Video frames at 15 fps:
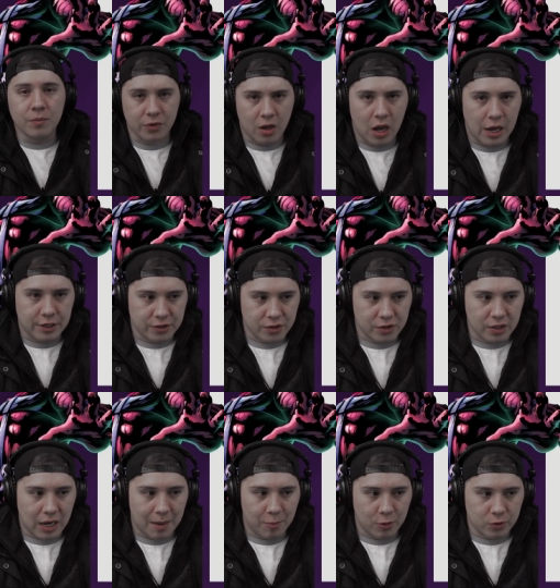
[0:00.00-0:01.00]
and to
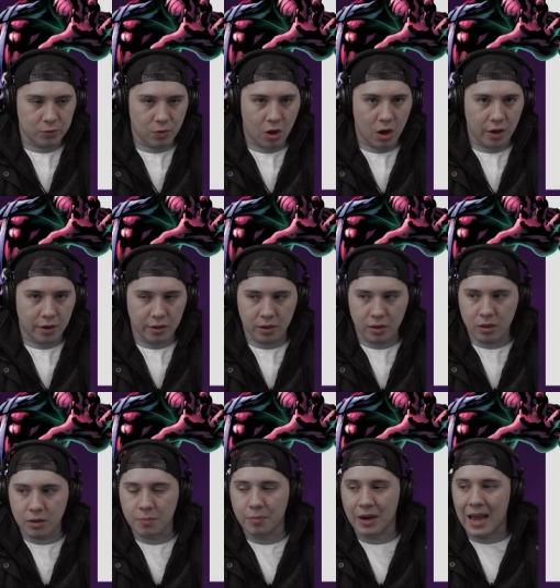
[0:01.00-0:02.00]
Cybertron,
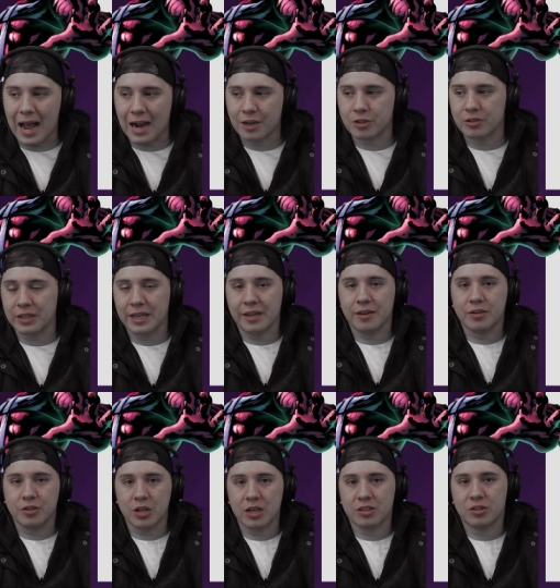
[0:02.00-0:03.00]
but actually
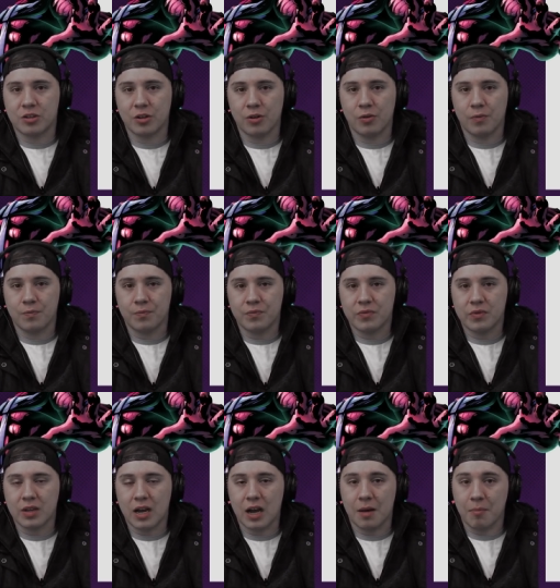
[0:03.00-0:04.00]
just to
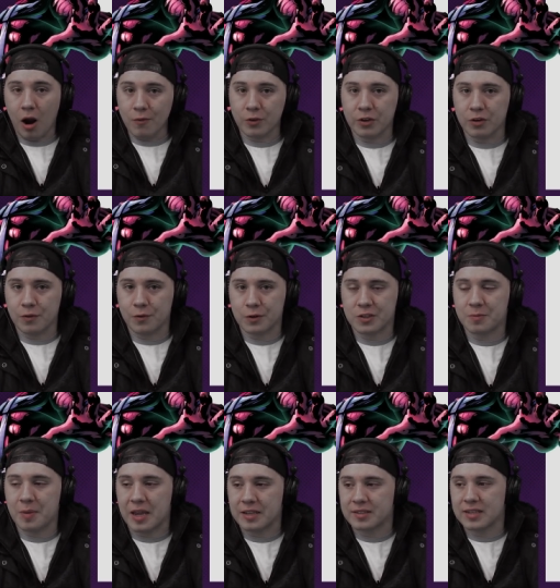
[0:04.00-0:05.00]
uh, Marvel Universe
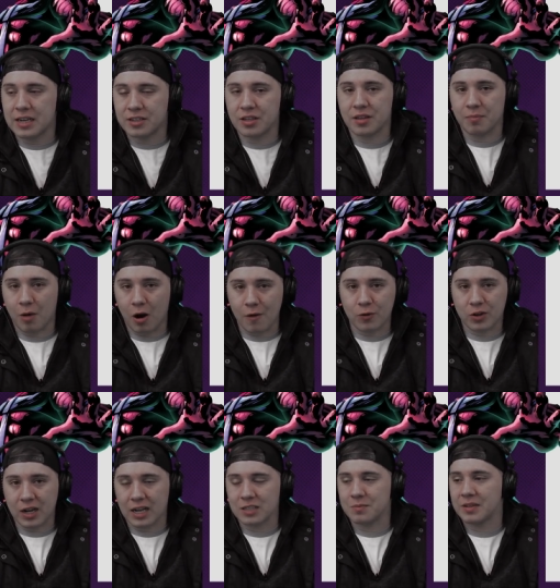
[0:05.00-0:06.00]
space and to the
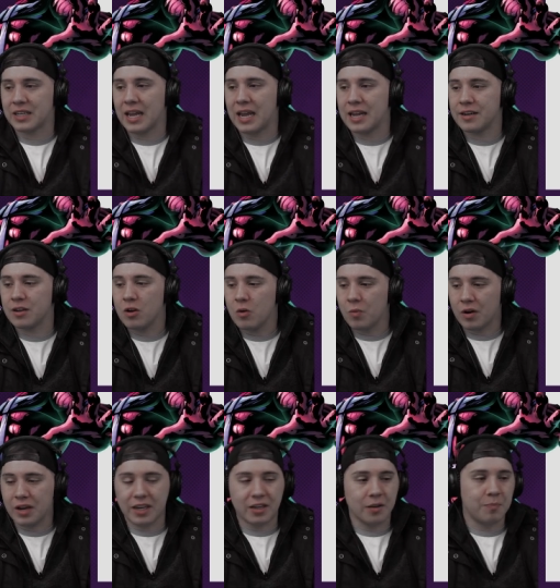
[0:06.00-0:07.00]
Marvel cosmic end
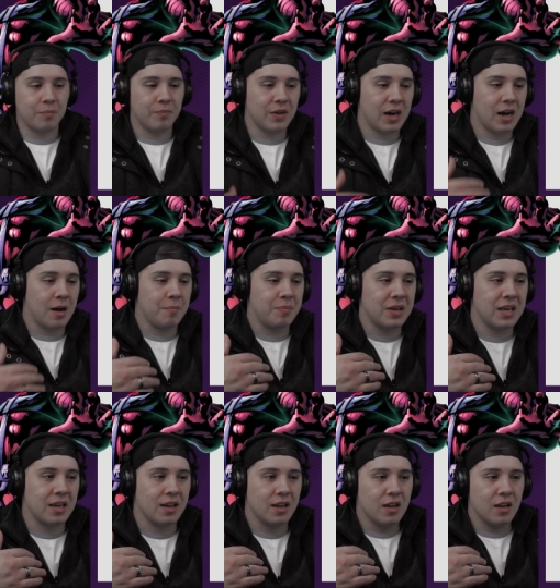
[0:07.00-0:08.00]
where he could uh,
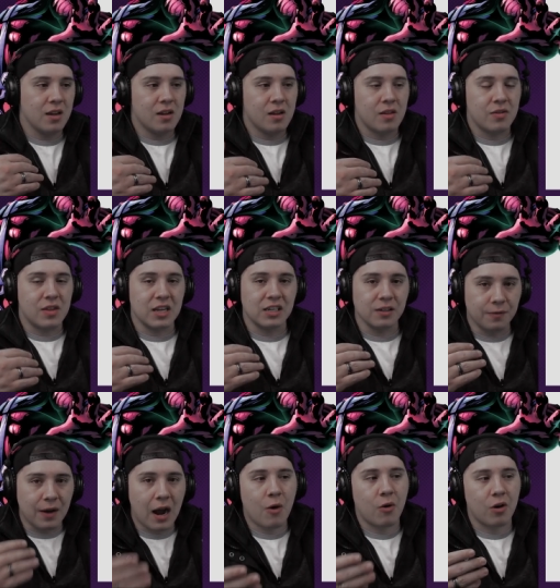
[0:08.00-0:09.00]
be the
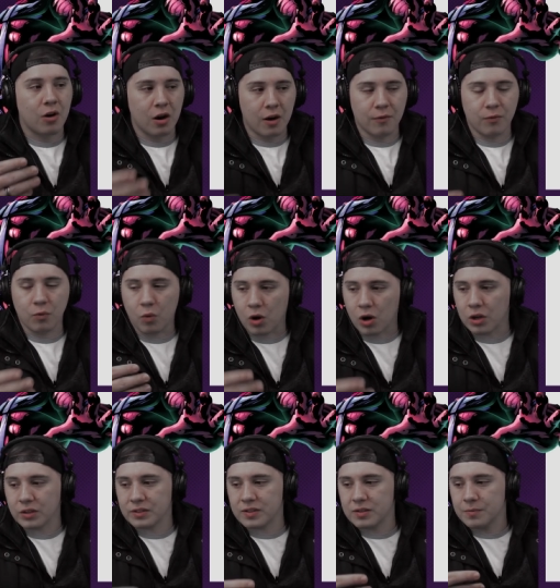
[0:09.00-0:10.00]
devourer of
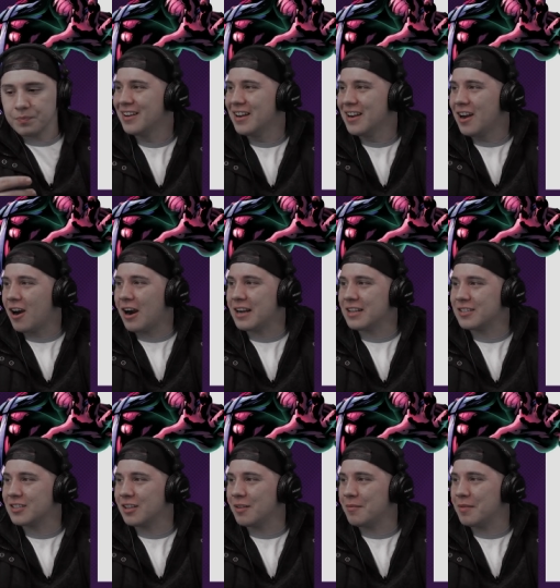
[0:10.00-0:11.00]
worlds. All right, so
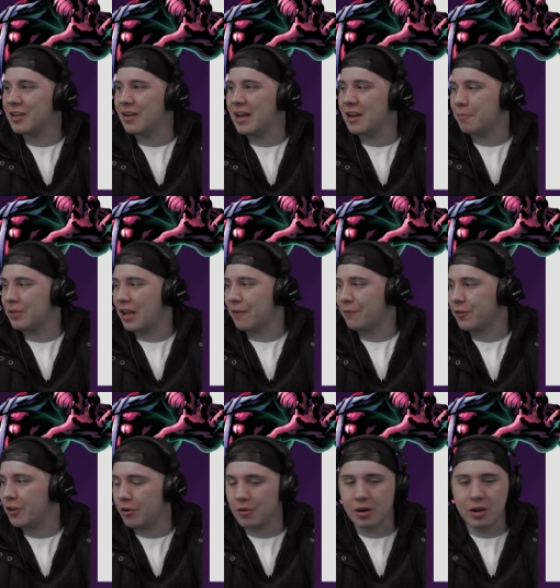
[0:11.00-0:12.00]
let me go ahead and play for
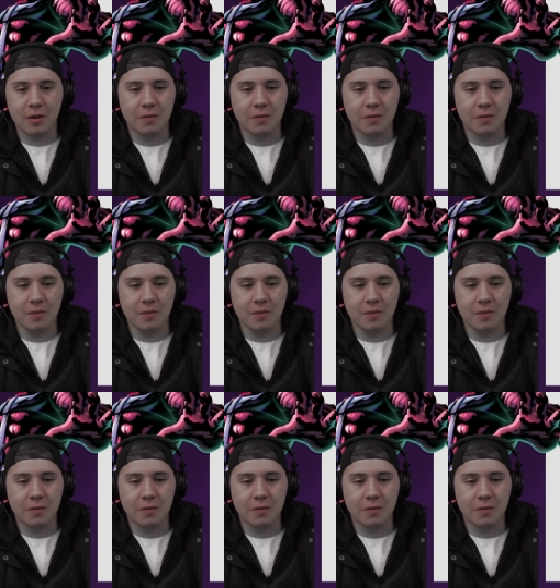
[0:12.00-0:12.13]
you